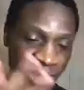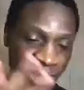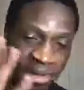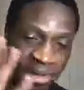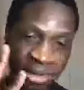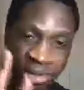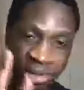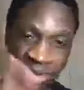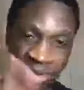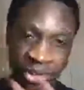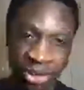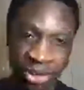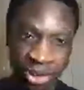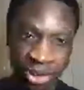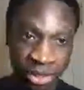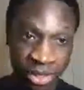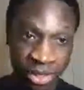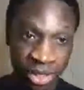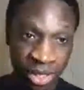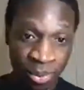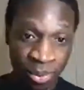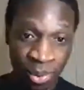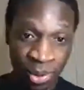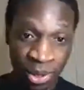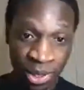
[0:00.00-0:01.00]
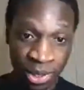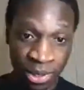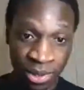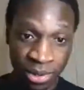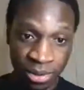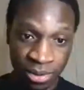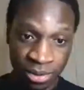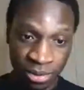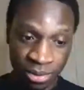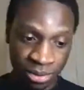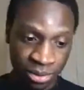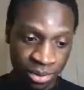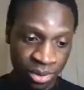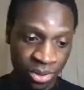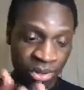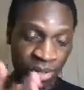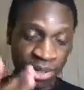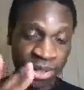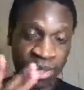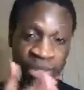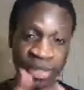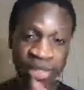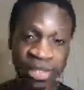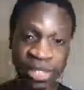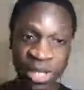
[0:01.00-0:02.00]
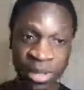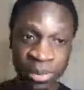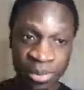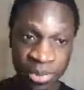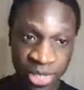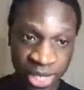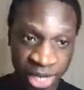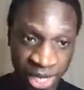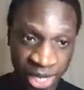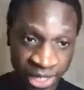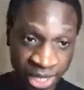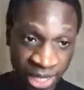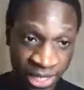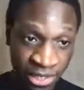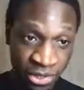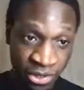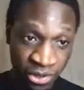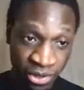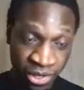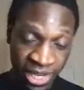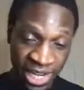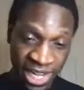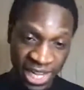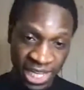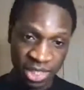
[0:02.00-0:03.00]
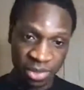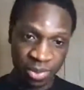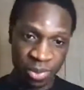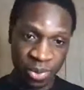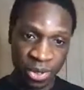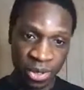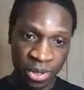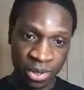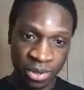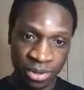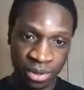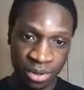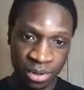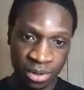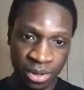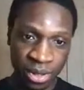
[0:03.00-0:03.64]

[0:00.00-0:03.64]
your topic, your subject, and you're an expert,